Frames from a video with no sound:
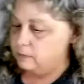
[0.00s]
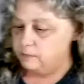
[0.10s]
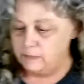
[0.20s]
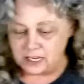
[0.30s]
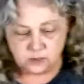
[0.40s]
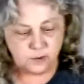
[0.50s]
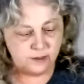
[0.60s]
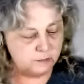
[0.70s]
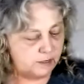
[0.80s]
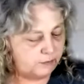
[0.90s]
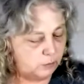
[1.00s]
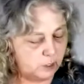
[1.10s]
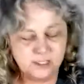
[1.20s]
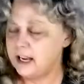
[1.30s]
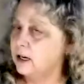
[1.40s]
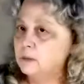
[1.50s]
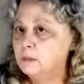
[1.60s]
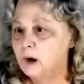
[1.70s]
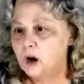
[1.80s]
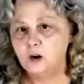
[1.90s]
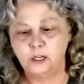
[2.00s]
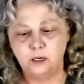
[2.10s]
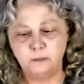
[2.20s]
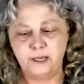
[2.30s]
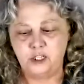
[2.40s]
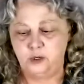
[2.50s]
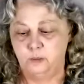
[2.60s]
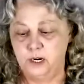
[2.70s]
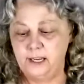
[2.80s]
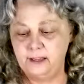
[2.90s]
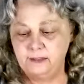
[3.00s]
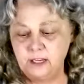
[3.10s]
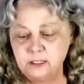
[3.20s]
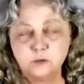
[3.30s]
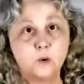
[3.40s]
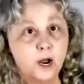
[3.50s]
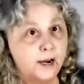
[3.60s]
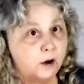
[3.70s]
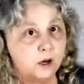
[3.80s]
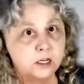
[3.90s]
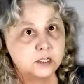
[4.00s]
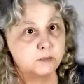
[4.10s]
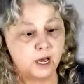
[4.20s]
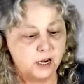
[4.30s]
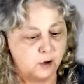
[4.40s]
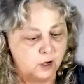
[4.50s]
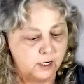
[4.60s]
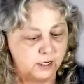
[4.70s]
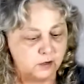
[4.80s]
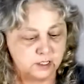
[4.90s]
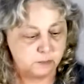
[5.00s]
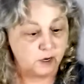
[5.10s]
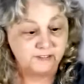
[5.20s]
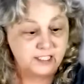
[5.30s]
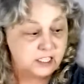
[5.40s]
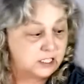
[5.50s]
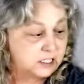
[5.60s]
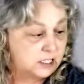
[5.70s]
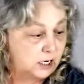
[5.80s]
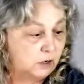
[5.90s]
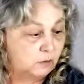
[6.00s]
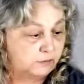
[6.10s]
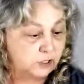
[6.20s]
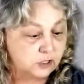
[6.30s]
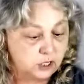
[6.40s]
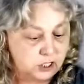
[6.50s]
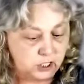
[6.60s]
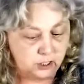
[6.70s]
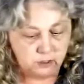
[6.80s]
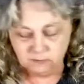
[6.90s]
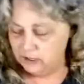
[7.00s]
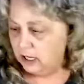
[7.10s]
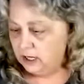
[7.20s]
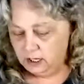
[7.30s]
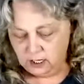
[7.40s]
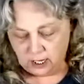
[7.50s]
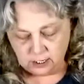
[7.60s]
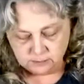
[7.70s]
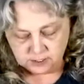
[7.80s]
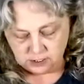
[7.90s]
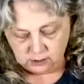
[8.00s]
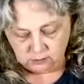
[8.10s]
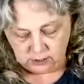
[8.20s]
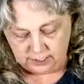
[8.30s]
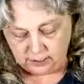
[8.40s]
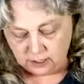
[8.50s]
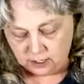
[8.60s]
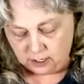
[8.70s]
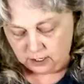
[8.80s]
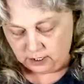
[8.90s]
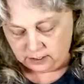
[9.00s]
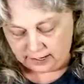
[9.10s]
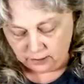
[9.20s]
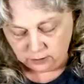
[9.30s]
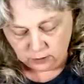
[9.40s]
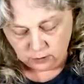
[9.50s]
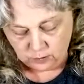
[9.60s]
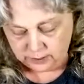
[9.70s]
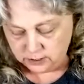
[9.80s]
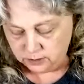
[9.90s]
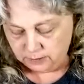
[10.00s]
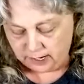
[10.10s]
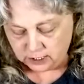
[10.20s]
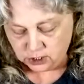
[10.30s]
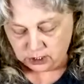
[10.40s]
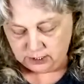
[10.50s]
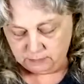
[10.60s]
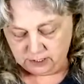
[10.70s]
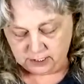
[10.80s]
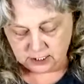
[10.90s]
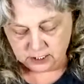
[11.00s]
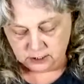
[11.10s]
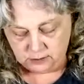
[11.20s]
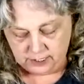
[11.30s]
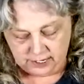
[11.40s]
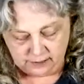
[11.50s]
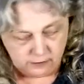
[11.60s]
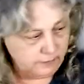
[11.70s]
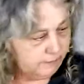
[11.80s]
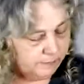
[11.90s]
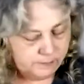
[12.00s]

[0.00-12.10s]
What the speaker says: mess with them. If you want to take them apart a little bit, you want to get these right on, spot on, or as perfect as, feels good to you, absolutely. Now you're going to actually put these two together.